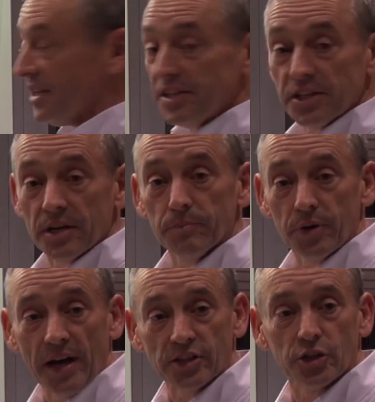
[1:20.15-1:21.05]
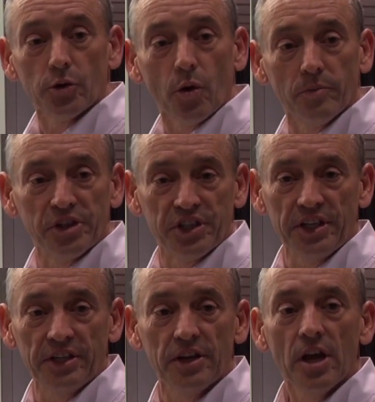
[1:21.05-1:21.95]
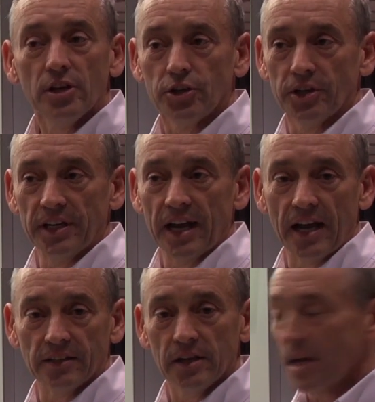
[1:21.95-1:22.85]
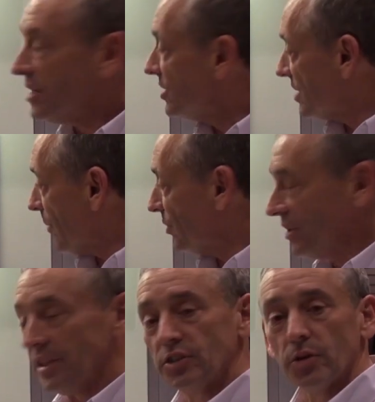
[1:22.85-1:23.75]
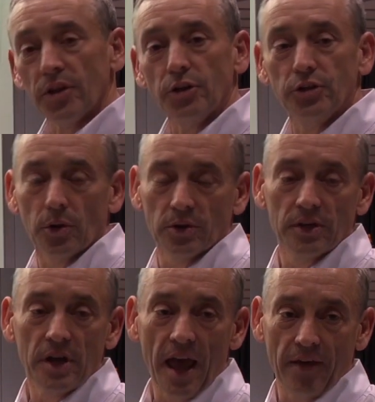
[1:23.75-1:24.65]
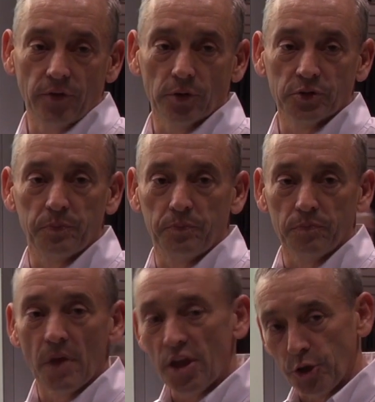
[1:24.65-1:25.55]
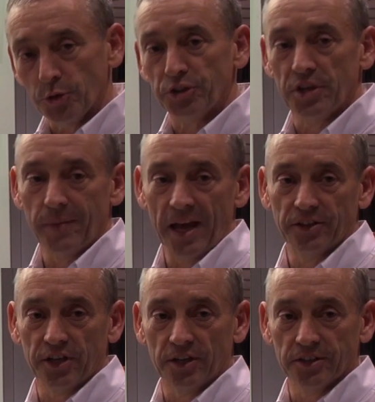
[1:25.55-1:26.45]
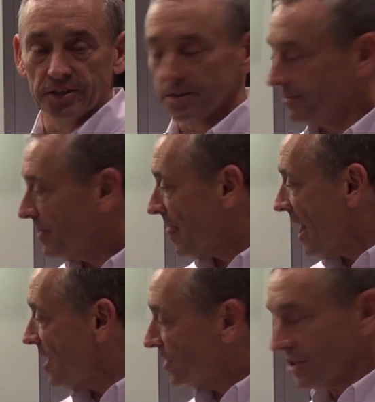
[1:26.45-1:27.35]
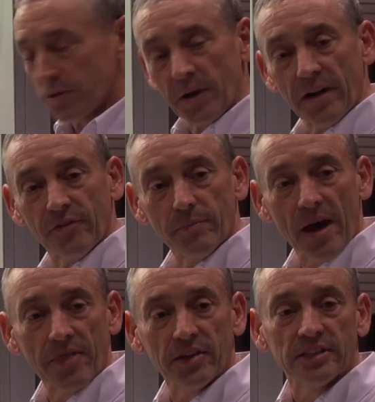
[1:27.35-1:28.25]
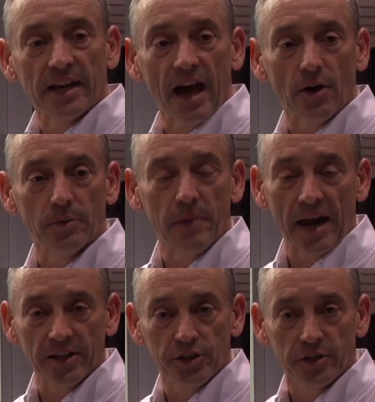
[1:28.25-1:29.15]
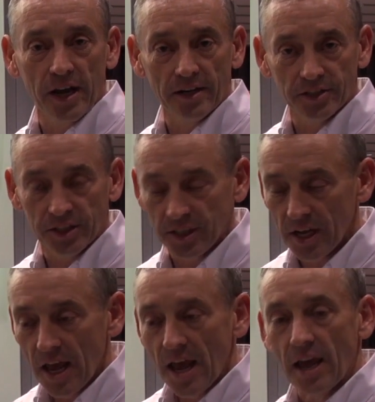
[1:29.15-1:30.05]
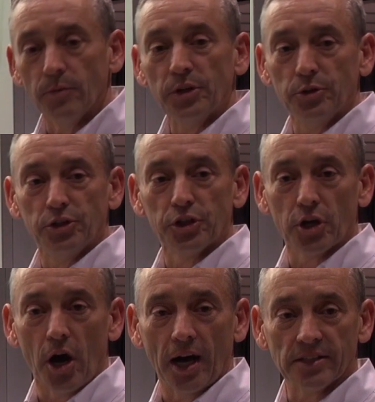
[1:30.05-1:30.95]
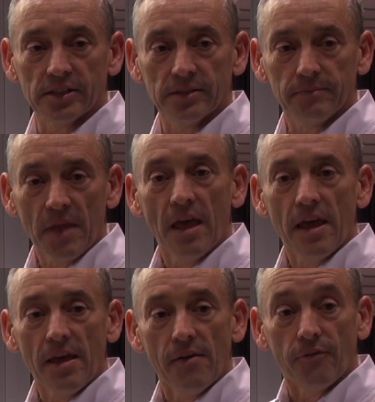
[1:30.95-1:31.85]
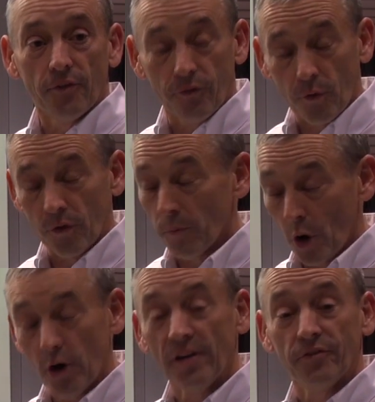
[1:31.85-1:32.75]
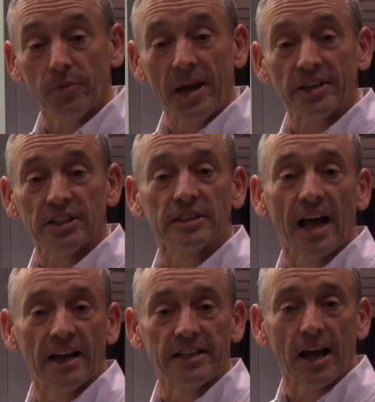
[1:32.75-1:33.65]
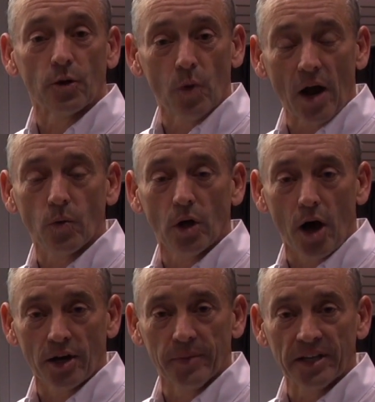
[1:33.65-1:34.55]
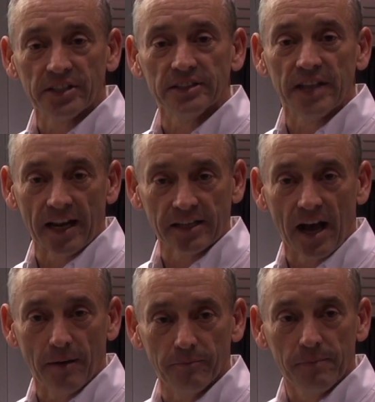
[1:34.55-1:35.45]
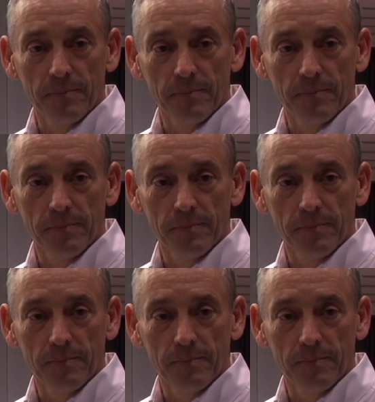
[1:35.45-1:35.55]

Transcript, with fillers: each compressor or machine turning on separately so that you don't have those huge demand charges. Just three different methods on how to manage your energy and reduce your costs. For, more information, contact rockwellautomation.com.